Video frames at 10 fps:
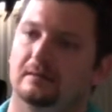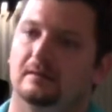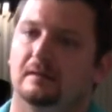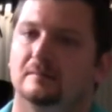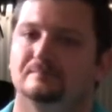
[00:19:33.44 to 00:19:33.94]

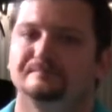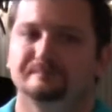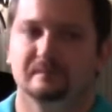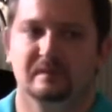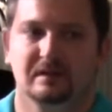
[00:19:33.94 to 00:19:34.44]

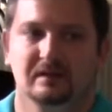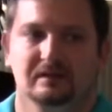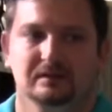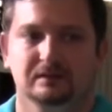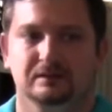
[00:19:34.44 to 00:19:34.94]
Um,
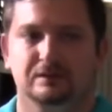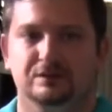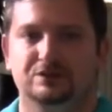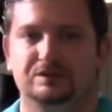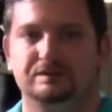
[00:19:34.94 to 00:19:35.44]

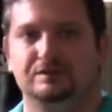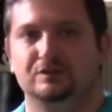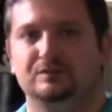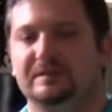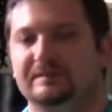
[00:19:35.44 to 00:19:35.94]

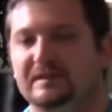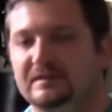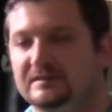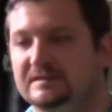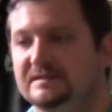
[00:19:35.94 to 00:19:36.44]
Joomla
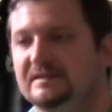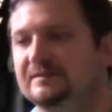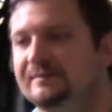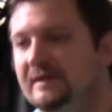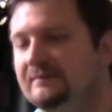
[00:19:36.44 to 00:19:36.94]
Manager is
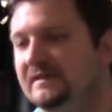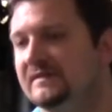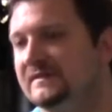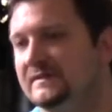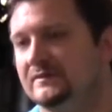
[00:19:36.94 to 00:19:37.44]
either pay
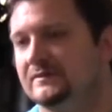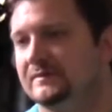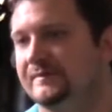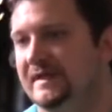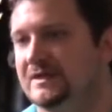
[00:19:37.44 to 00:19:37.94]
monthly
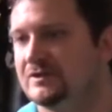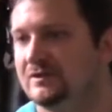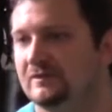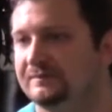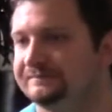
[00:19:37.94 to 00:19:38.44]
or pay as you
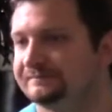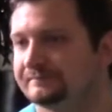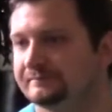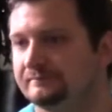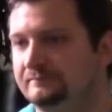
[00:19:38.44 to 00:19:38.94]
go.
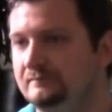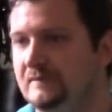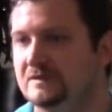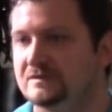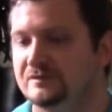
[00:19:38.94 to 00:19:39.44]

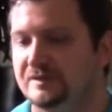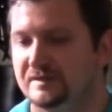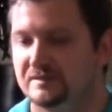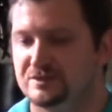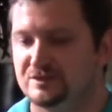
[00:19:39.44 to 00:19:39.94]
So you
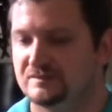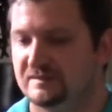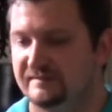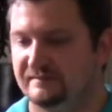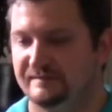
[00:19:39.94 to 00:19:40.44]
can choose
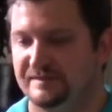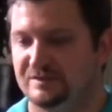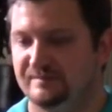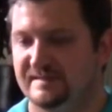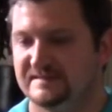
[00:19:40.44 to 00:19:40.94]
whatever fits
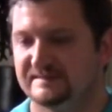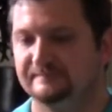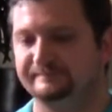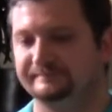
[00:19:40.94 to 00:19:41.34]
you best.